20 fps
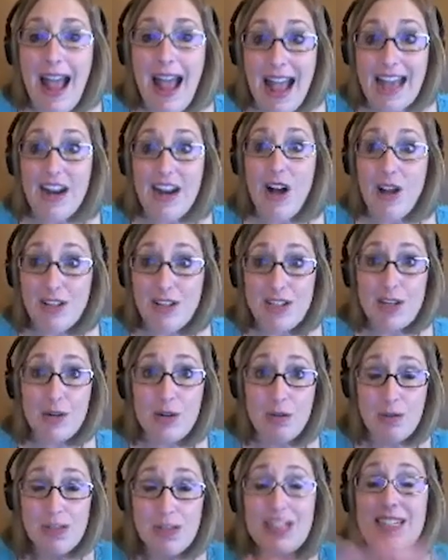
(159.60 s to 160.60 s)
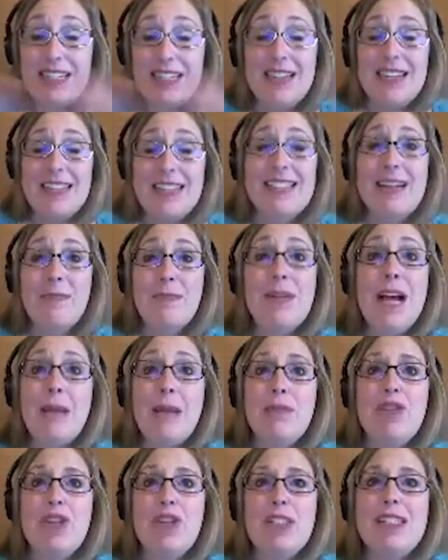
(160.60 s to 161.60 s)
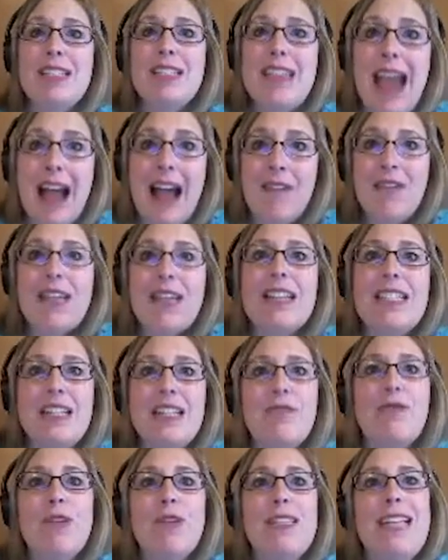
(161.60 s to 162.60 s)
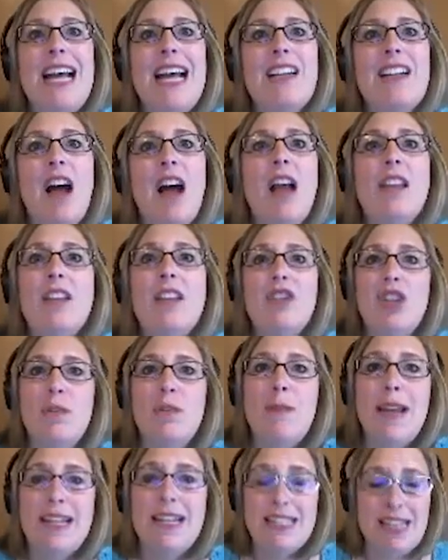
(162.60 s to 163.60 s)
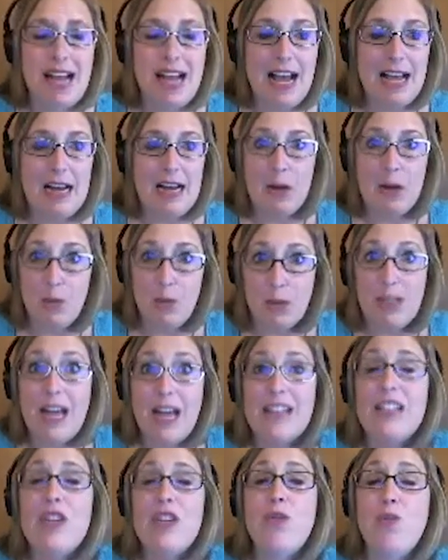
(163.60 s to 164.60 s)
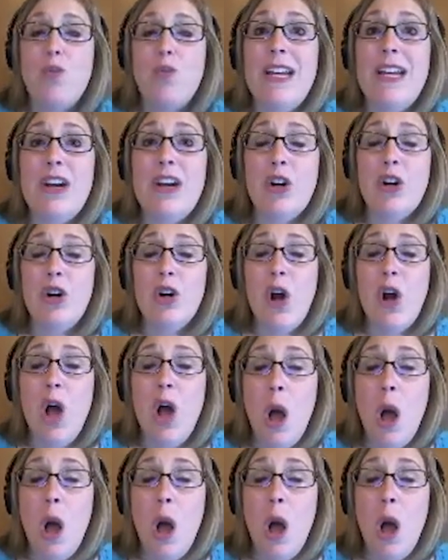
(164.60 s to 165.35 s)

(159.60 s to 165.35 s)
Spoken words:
And also, sometimes just having a different technology makes a reluctant reader